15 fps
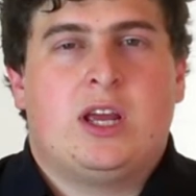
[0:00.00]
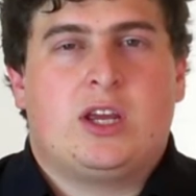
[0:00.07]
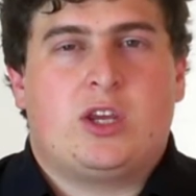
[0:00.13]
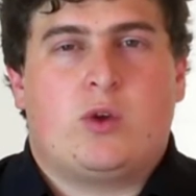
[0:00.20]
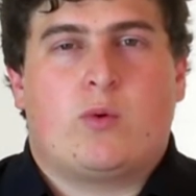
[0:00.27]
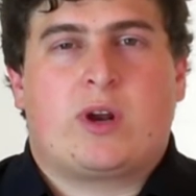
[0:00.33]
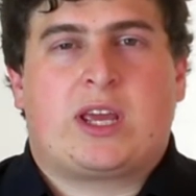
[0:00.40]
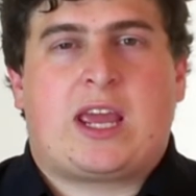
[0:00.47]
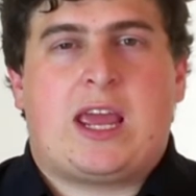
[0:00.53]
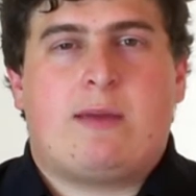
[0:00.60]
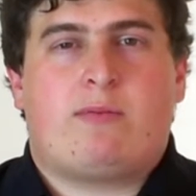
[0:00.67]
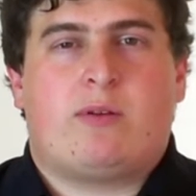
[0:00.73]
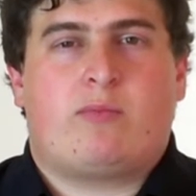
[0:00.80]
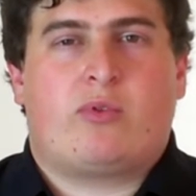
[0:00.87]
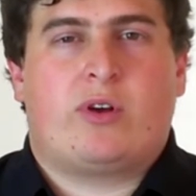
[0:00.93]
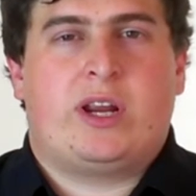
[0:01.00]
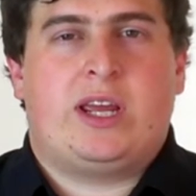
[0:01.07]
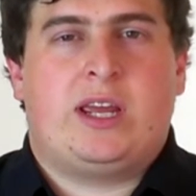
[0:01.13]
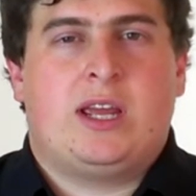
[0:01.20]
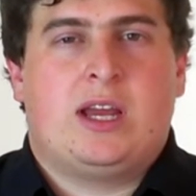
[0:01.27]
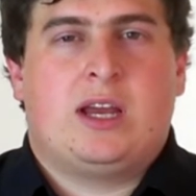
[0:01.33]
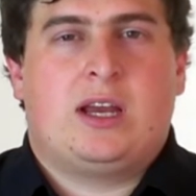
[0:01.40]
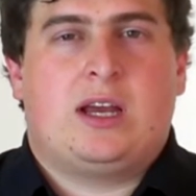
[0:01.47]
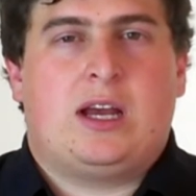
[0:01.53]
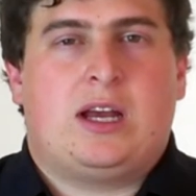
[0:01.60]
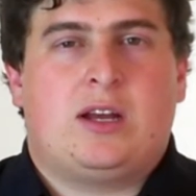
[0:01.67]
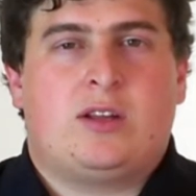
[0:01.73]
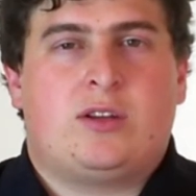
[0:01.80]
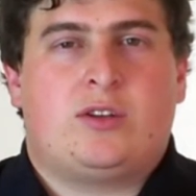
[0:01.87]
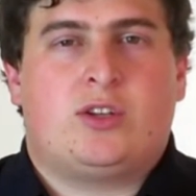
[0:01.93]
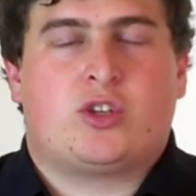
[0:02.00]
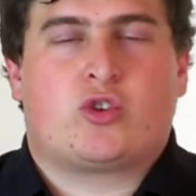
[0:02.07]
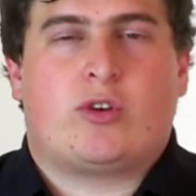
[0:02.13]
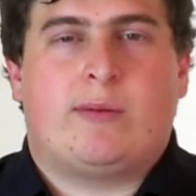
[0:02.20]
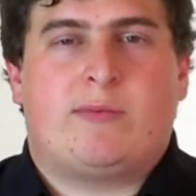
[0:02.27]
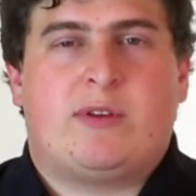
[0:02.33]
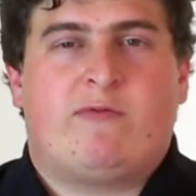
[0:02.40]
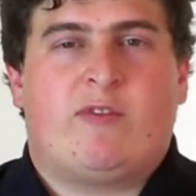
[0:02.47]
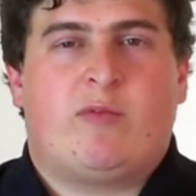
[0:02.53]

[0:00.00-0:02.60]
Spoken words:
You want to keep it pretty descriptive